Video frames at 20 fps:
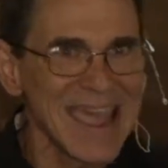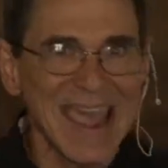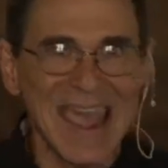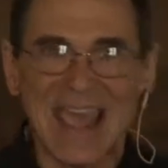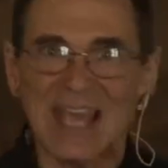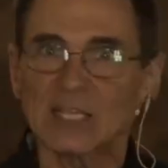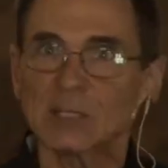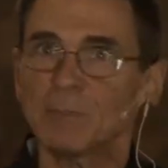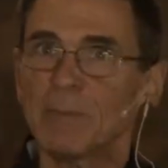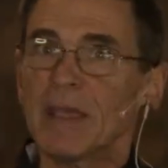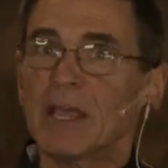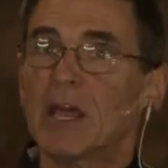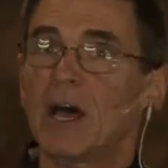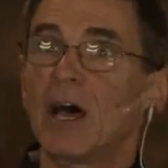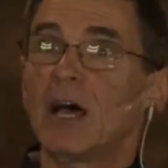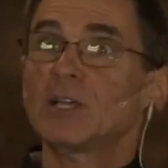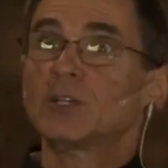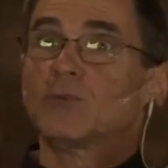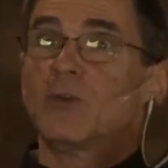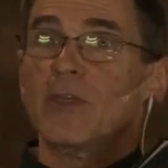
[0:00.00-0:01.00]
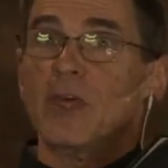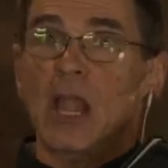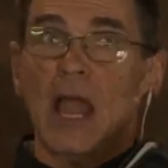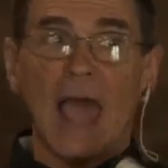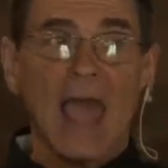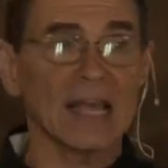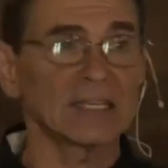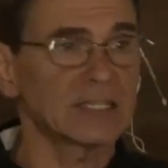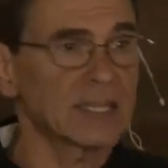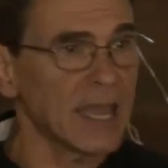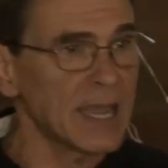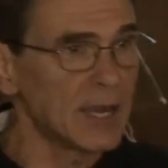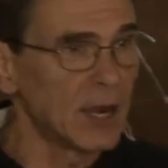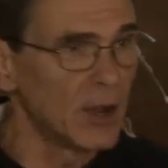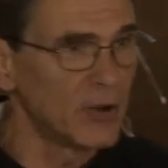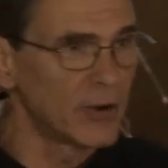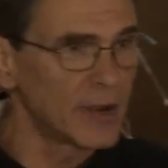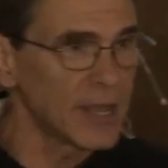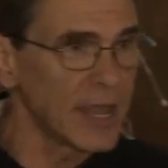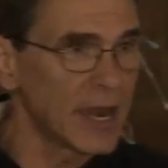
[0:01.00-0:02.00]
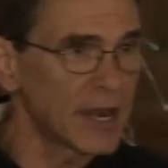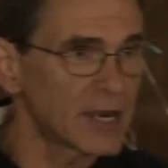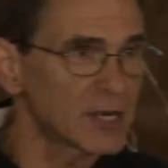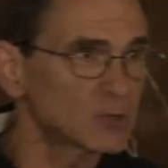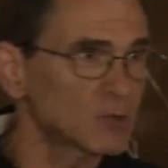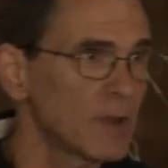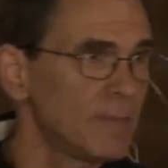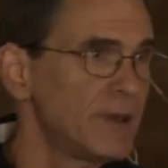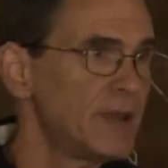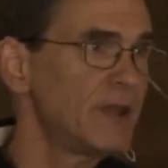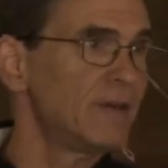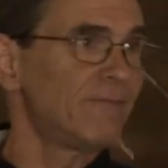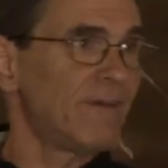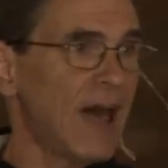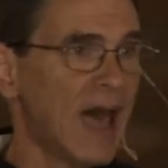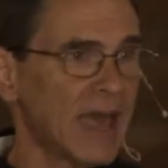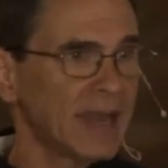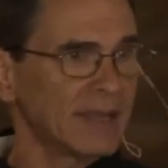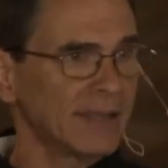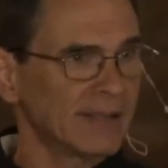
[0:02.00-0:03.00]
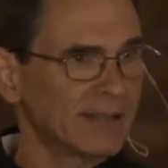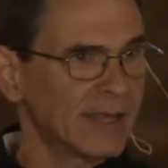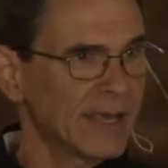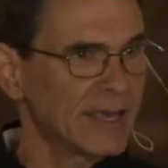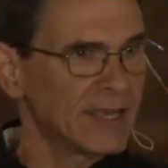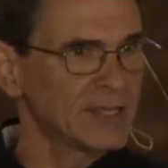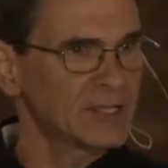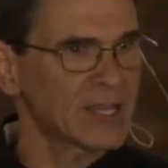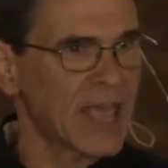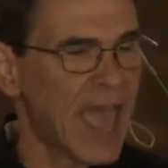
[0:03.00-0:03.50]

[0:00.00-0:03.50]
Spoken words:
It's because for the last 800 years we've been dividing things,